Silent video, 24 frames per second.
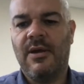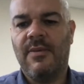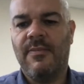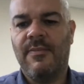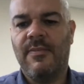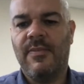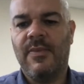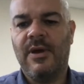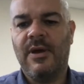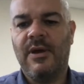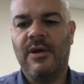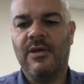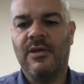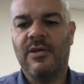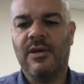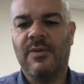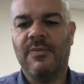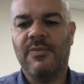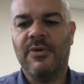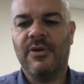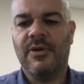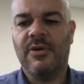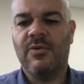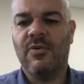is
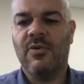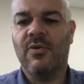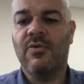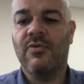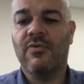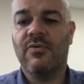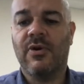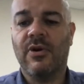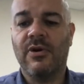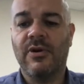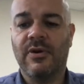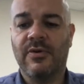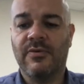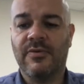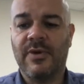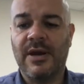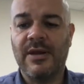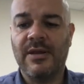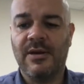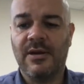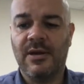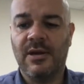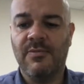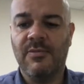something called chronic
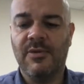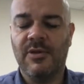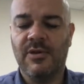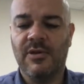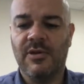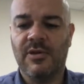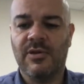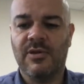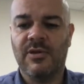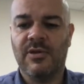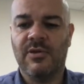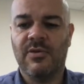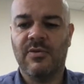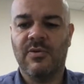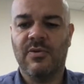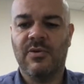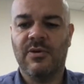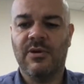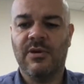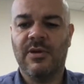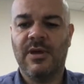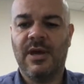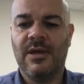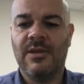granulomatous
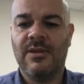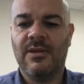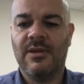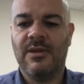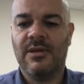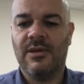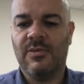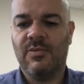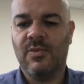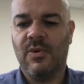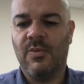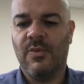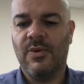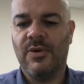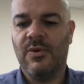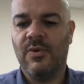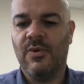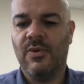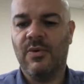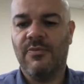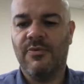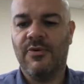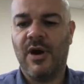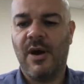disorder. That is what we
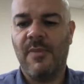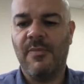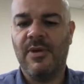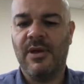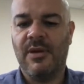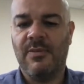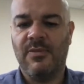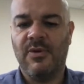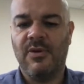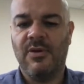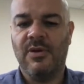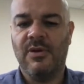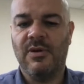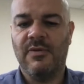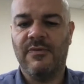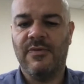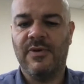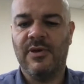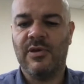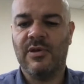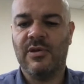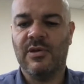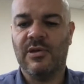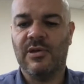call a primary
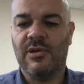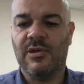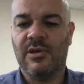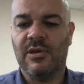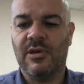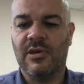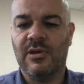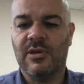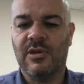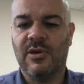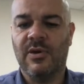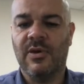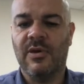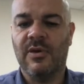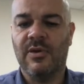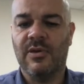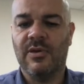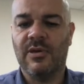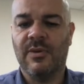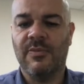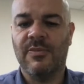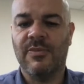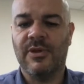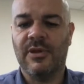immunodeficiency, so
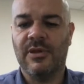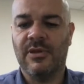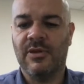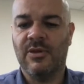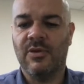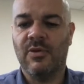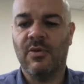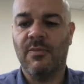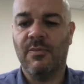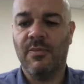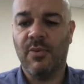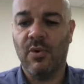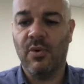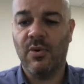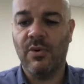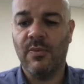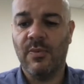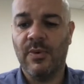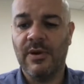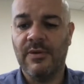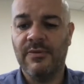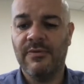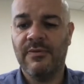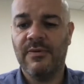something that you're born
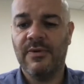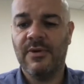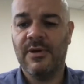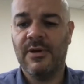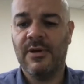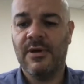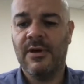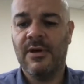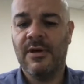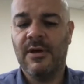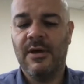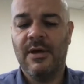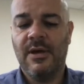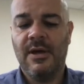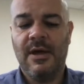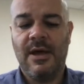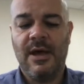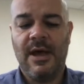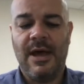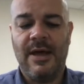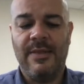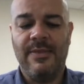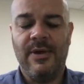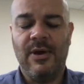with.
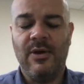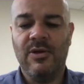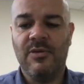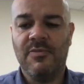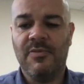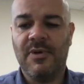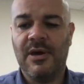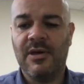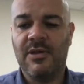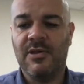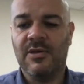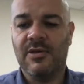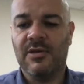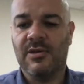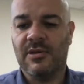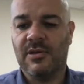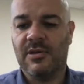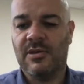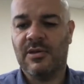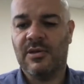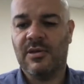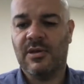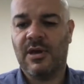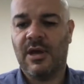And those
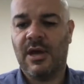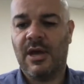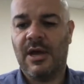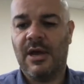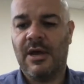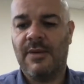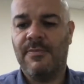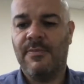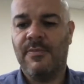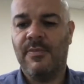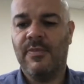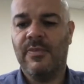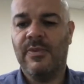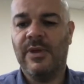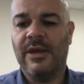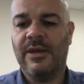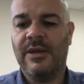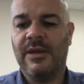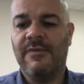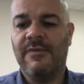patients, they get